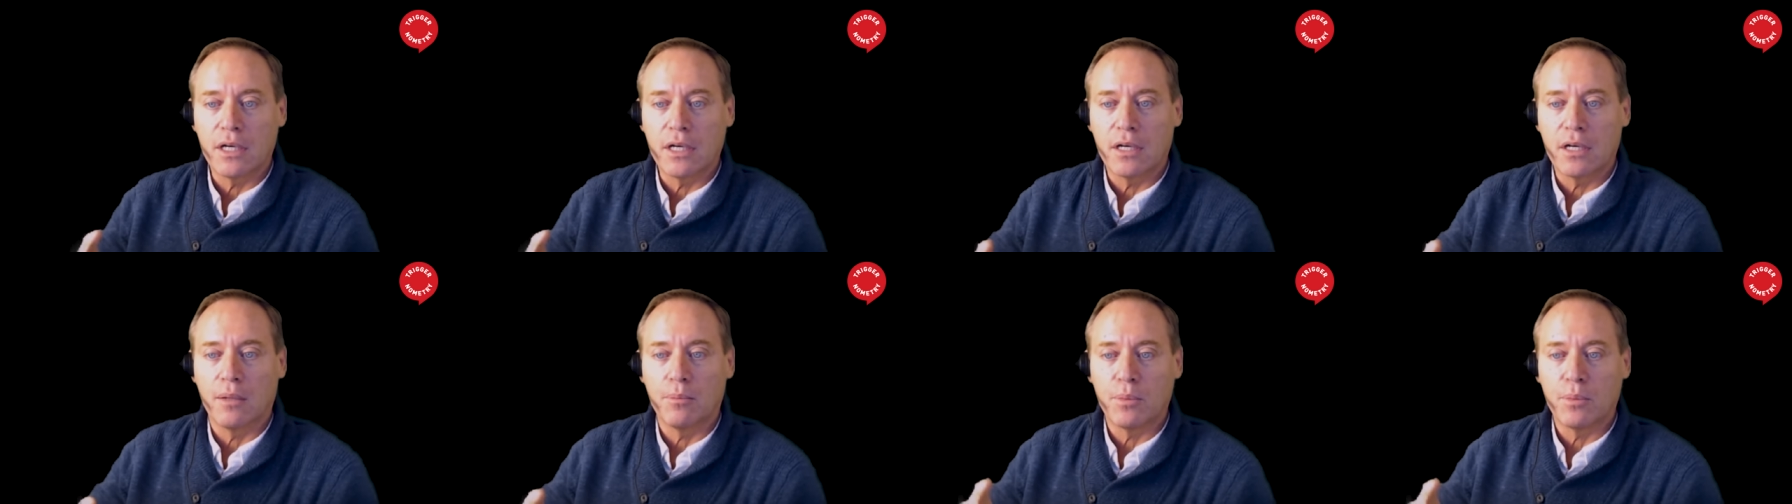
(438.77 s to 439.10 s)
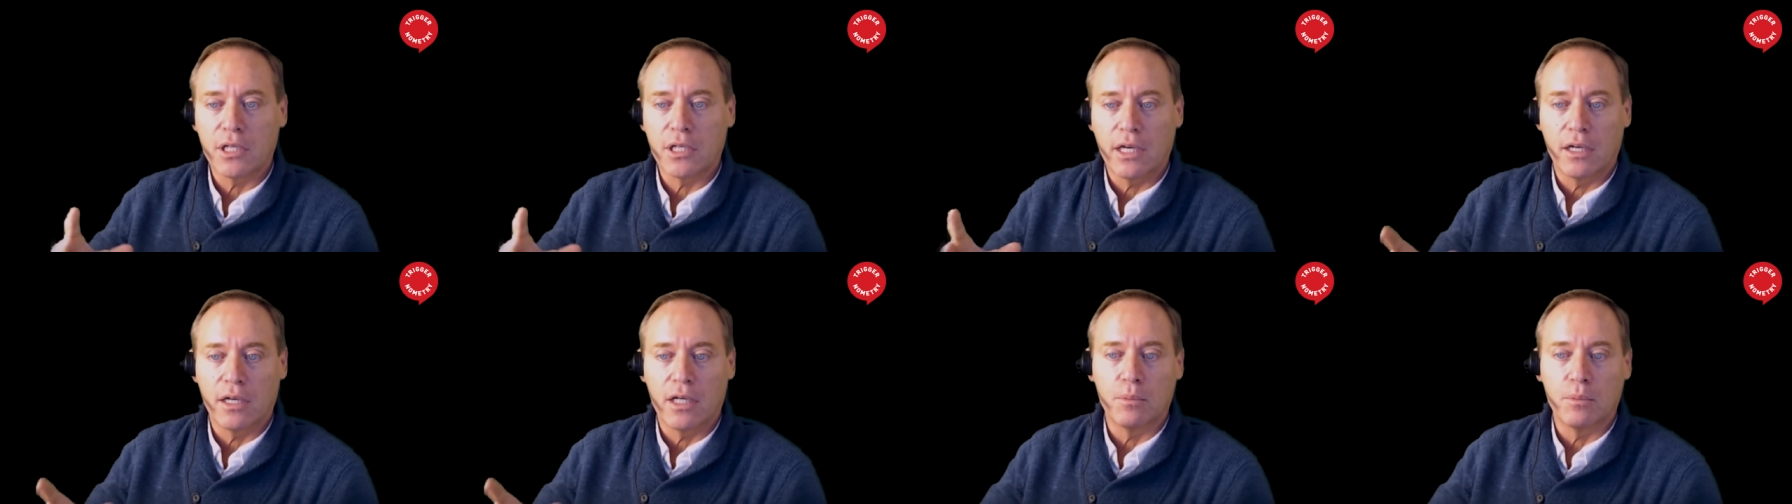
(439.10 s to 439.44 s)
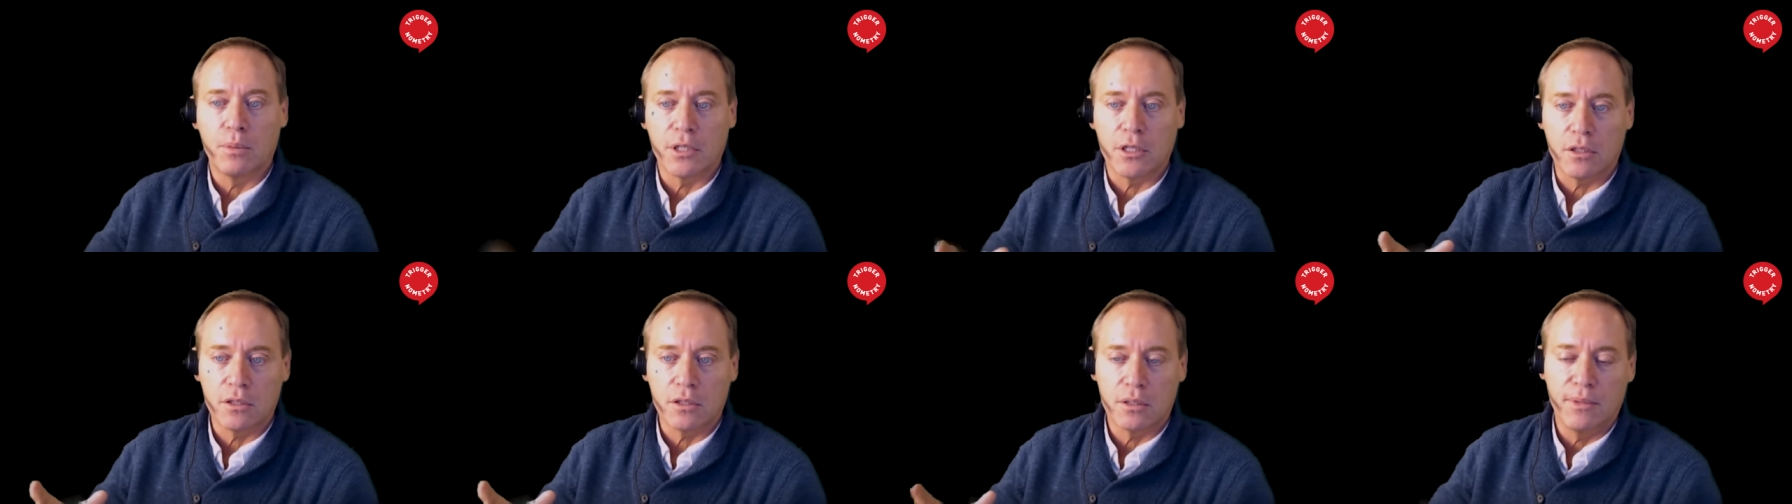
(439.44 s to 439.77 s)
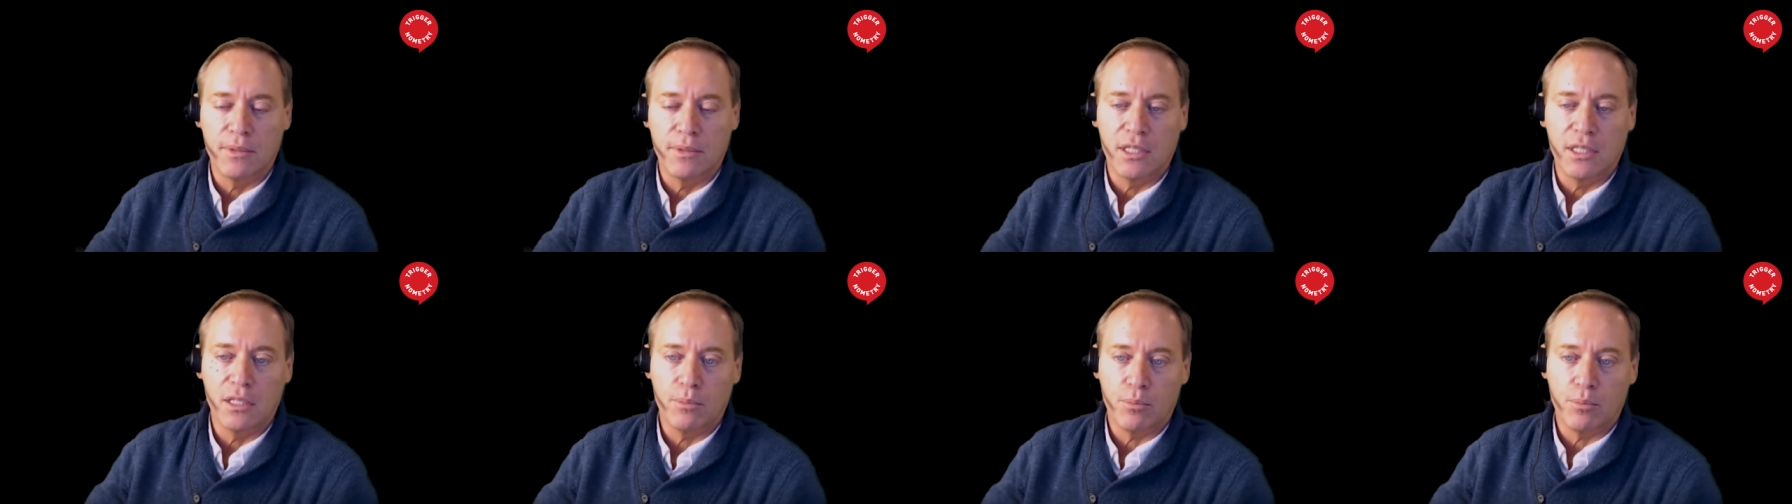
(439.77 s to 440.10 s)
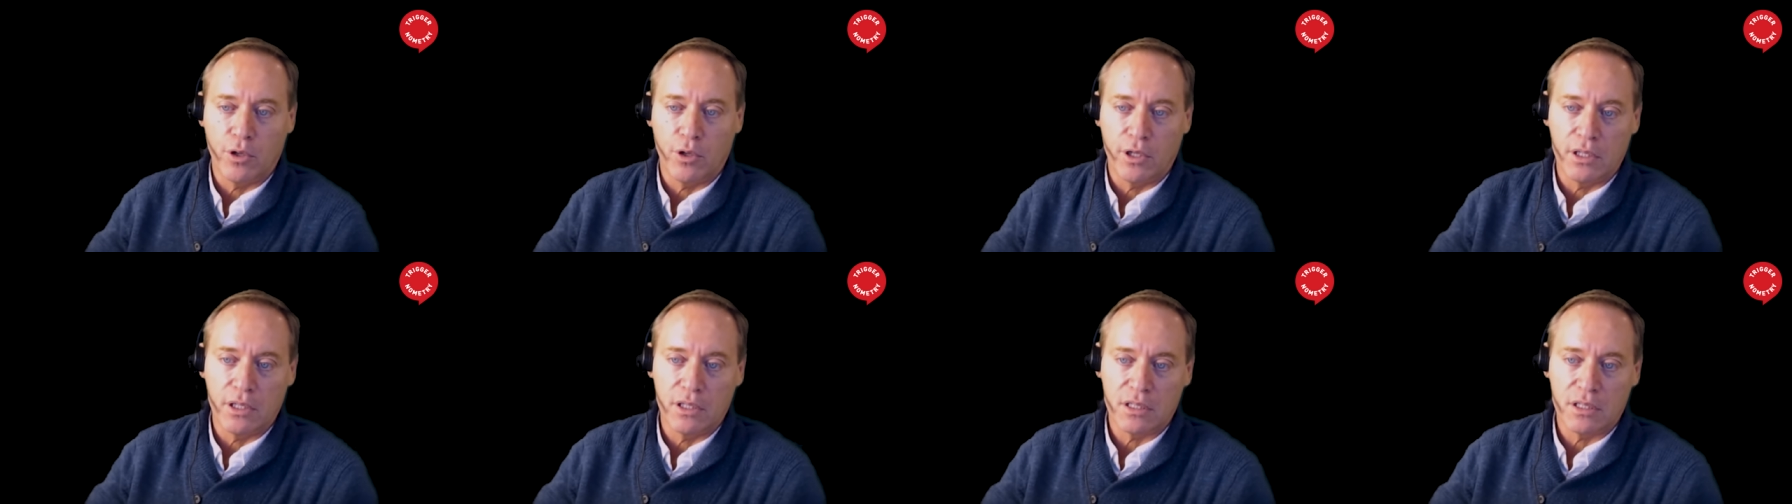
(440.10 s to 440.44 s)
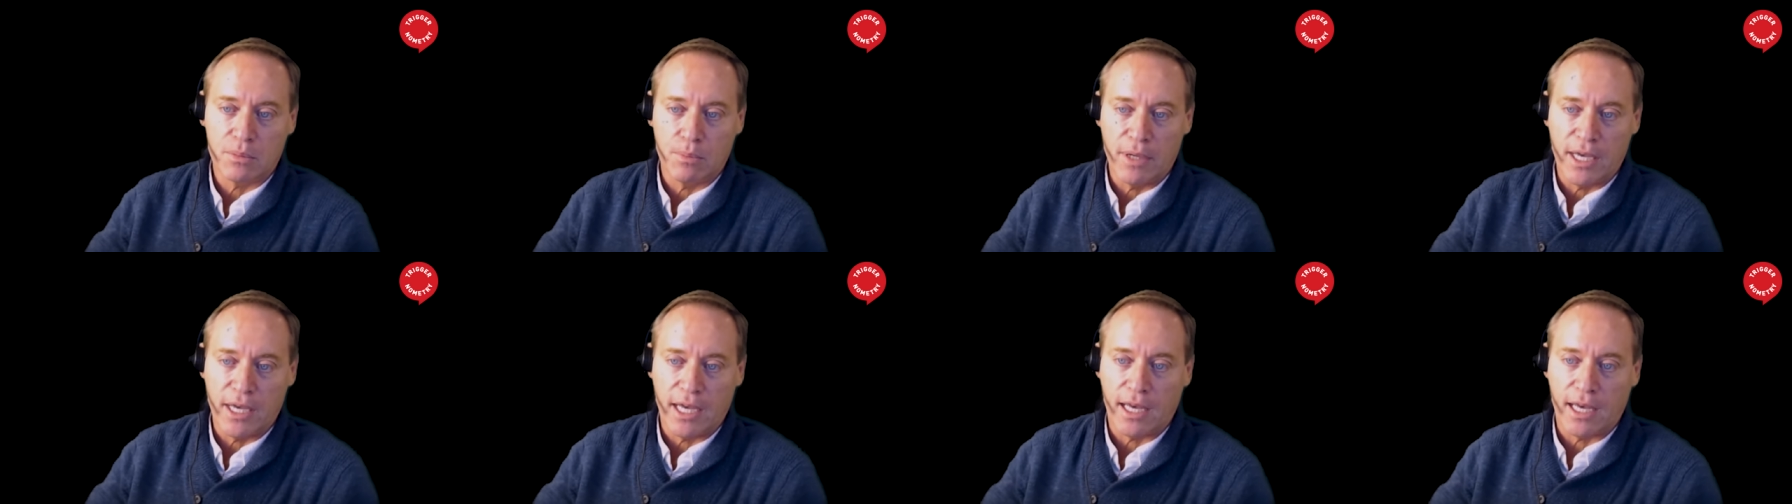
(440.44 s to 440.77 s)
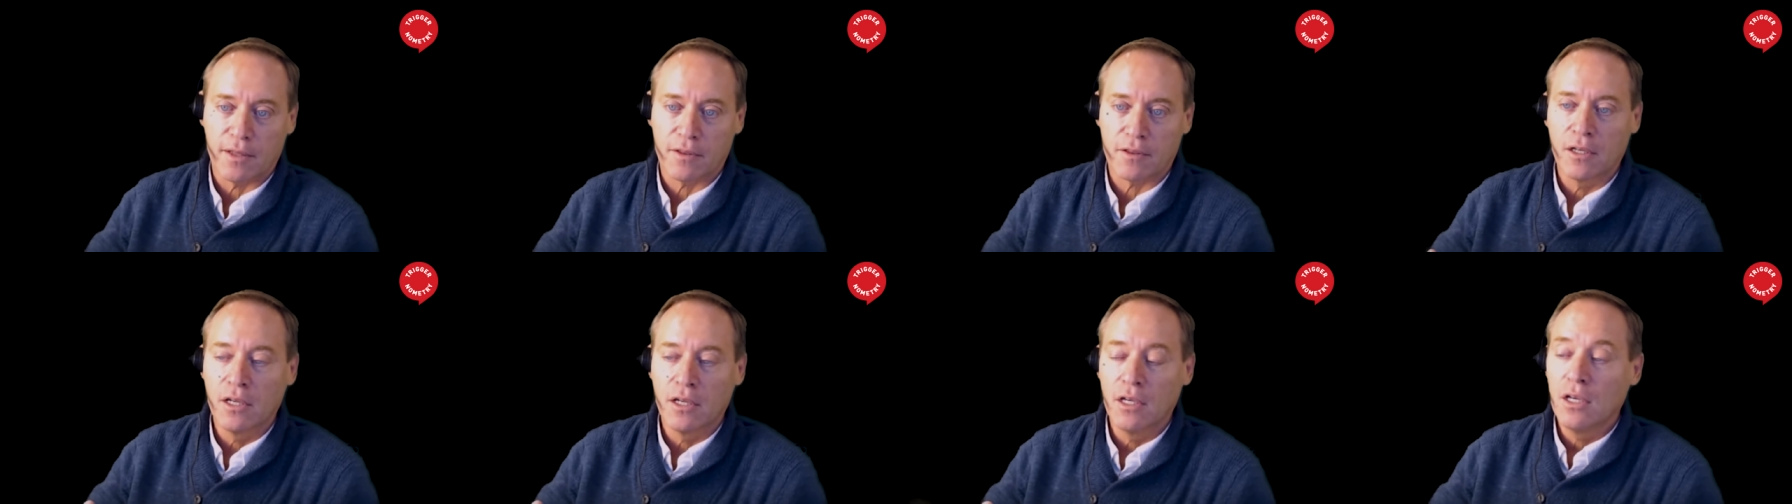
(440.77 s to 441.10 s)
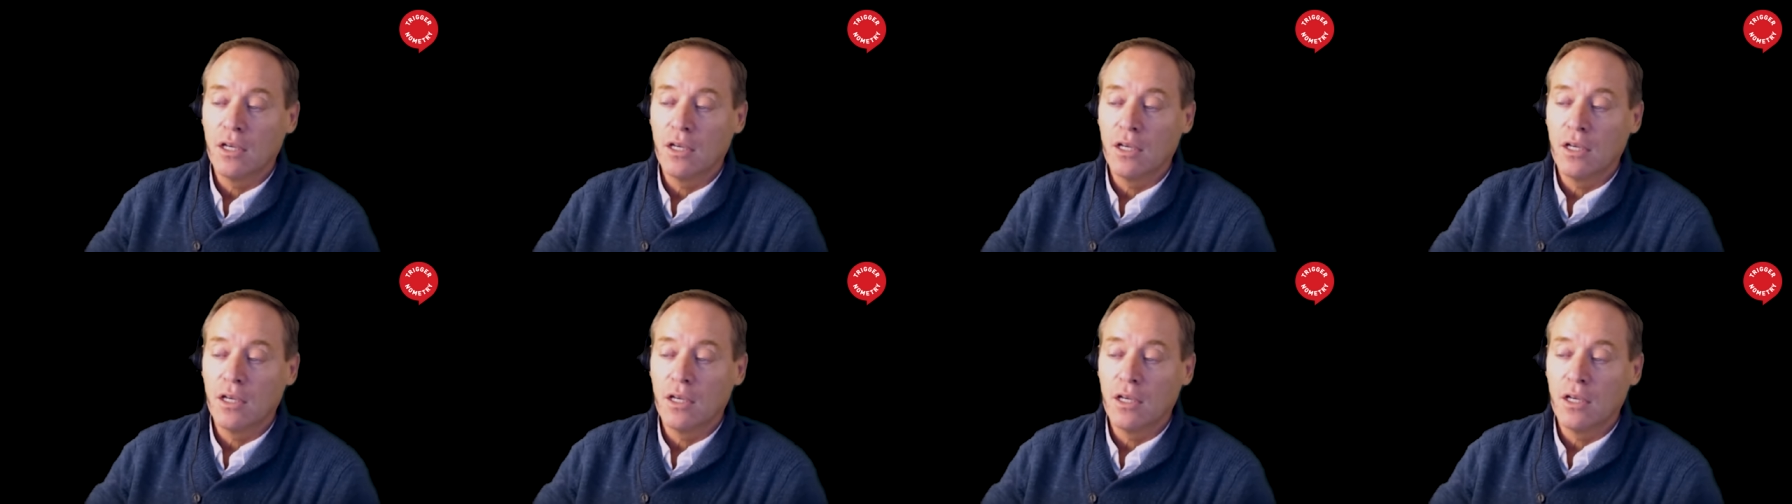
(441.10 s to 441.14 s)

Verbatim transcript: complicated but ultimately pointless math